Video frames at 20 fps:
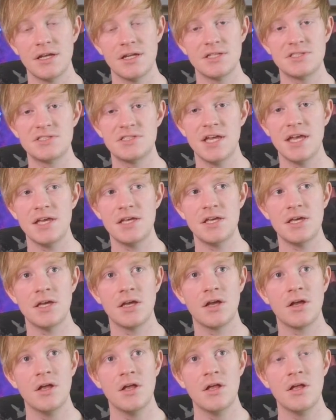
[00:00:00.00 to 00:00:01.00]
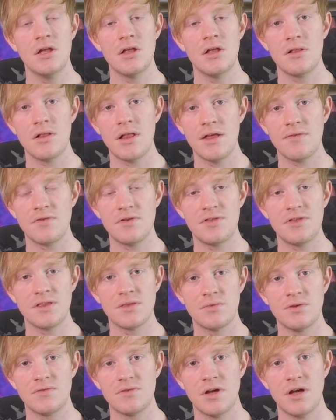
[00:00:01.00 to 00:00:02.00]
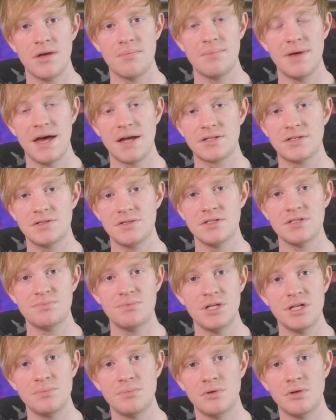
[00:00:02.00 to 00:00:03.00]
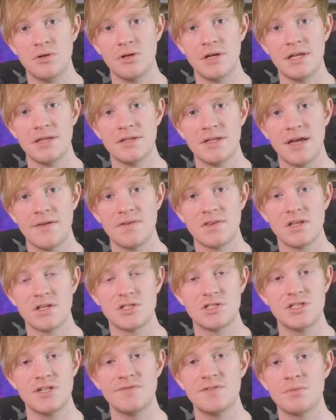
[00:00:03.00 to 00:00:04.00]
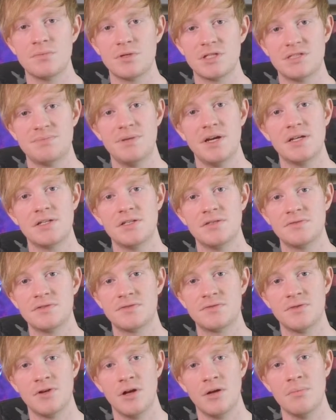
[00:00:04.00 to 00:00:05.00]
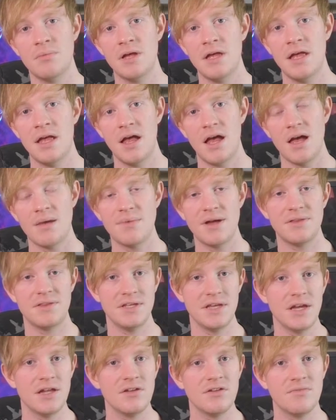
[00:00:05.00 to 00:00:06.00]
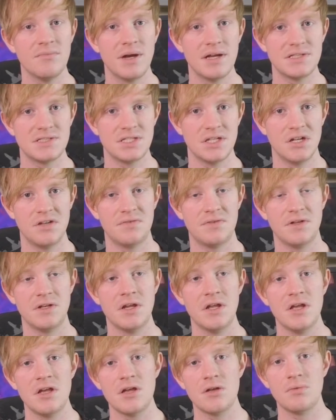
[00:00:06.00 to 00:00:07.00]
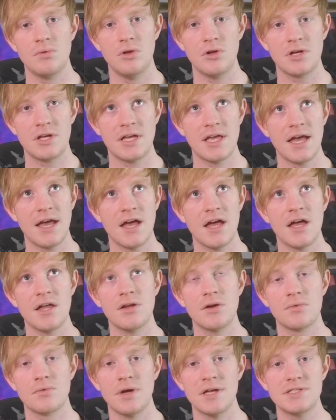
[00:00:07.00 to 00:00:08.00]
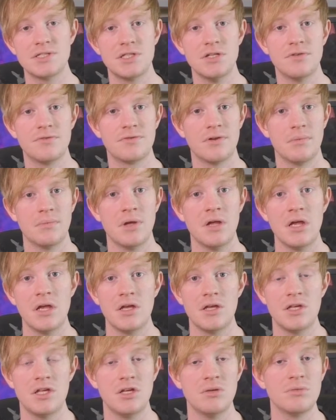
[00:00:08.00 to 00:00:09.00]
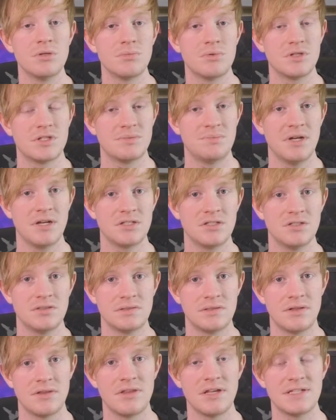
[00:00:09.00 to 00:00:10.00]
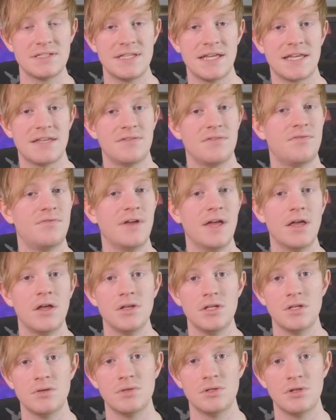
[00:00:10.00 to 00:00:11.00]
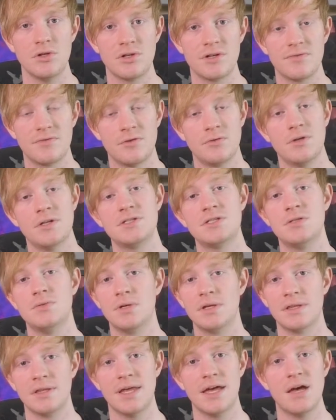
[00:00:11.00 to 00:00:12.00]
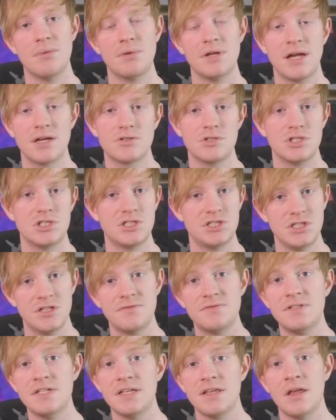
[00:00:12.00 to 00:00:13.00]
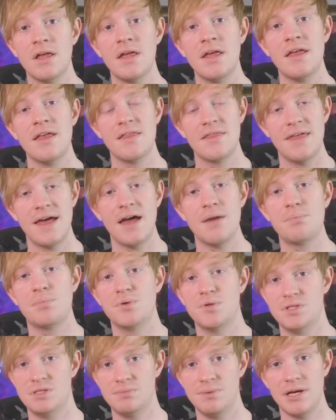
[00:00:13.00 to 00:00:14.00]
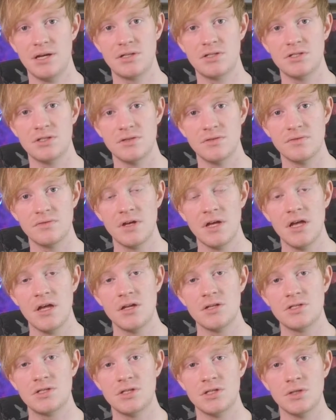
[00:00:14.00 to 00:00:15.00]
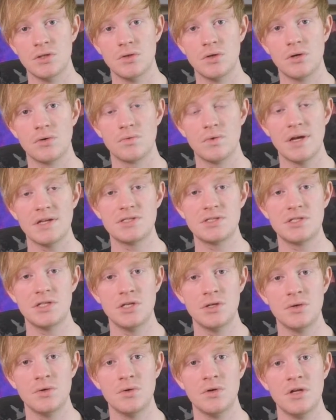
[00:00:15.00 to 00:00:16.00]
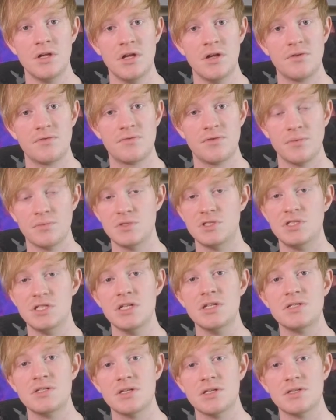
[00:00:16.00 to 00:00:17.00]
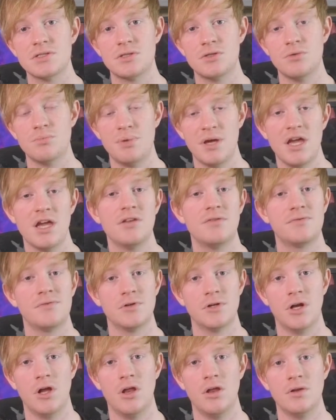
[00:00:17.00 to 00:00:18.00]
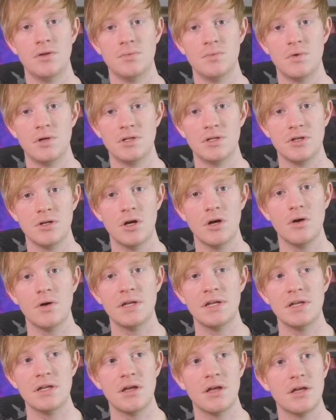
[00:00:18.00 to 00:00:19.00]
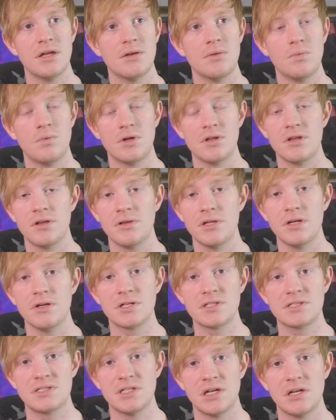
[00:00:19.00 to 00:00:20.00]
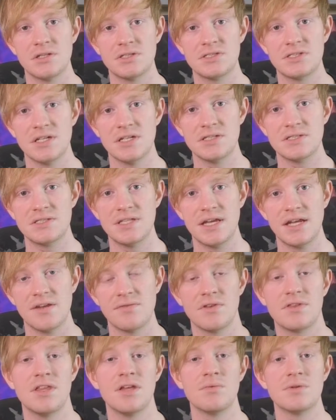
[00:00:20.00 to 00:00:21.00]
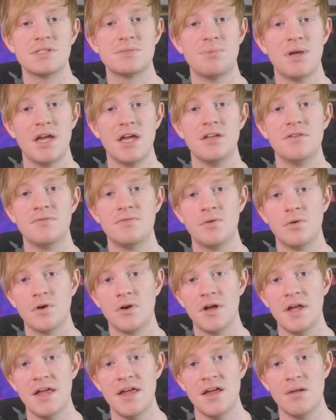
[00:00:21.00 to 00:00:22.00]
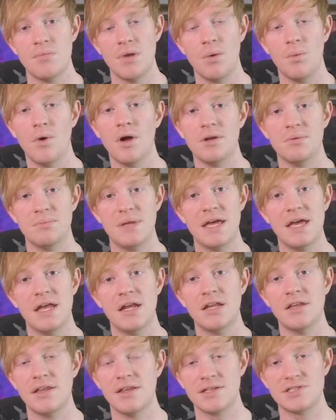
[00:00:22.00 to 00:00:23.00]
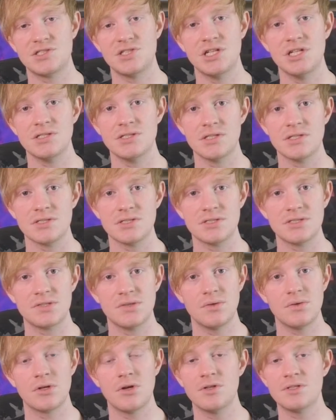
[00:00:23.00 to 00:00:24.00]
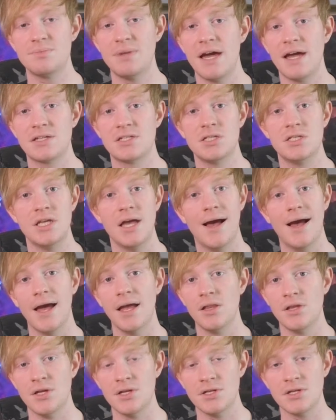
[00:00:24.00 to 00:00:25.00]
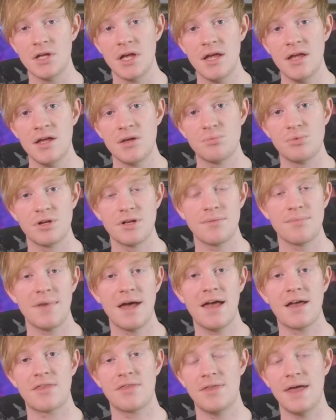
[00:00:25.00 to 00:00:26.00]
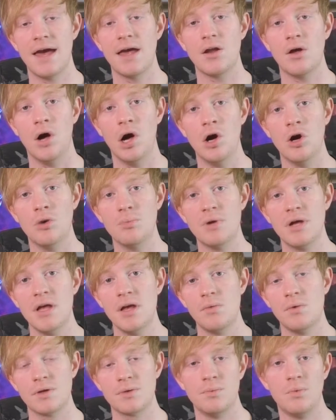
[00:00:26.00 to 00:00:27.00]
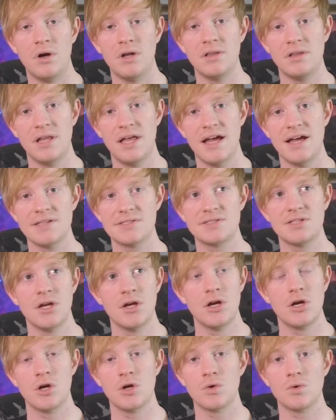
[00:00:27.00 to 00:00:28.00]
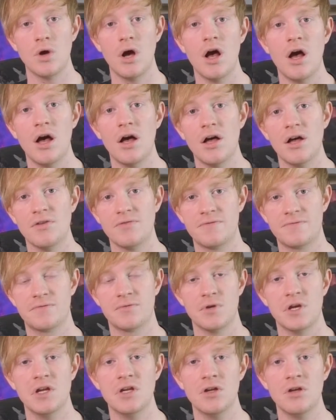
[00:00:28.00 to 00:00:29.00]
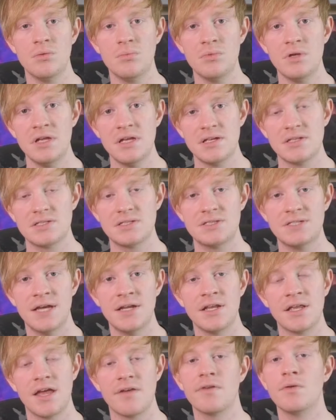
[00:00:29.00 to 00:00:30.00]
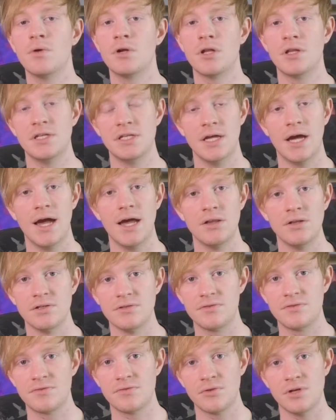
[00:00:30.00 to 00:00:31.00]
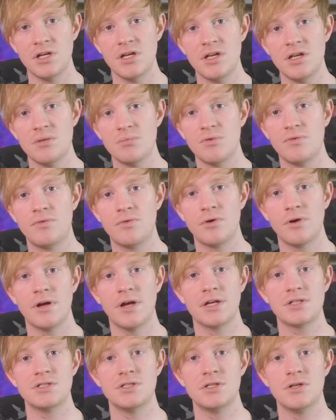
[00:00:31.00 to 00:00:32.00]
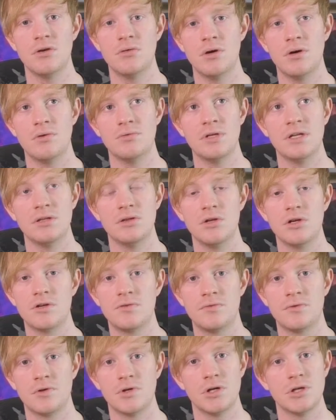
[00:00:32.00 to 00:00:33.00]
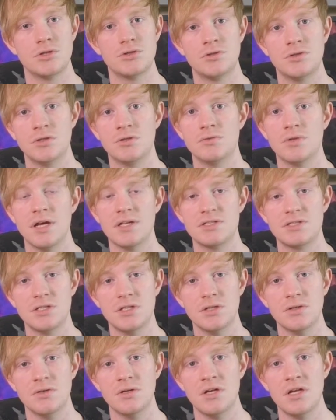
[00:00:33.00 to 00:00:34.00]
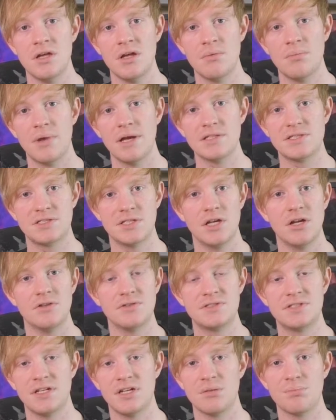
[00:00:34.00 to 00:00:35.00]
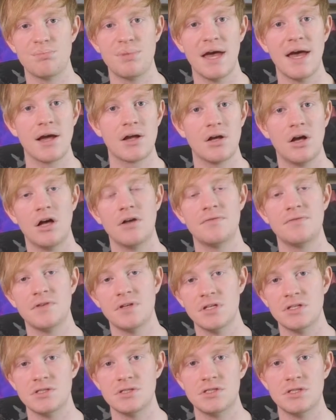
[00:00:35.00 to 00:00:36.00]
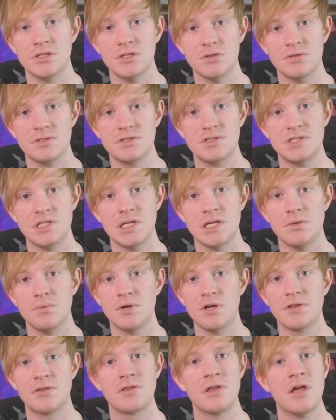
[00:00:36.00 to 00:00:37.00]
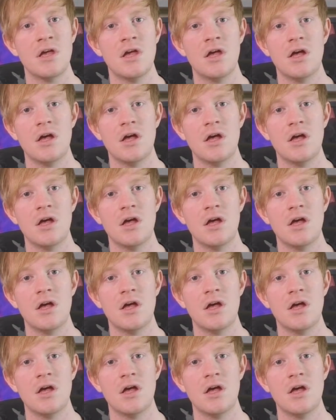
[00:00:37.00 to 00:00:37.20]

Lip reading: And it's taking everything that we've got back to these people and having that shift in perspectives from I'm at the end of myself and looking at a rescue from human perspectives and things that can fail you and looking for rescuing that, but actually shifting that perspective to a rescue from Jesus, who paid for it all in one go. And one of the lyrics there says that everything was paid for by one man, and that's Jesus. And so it goes back to the island, bringing back that hope with one last hurrah of freedom, setting everyone on the island free before I actually go out and look for a true rescue myself, setting back off into sea with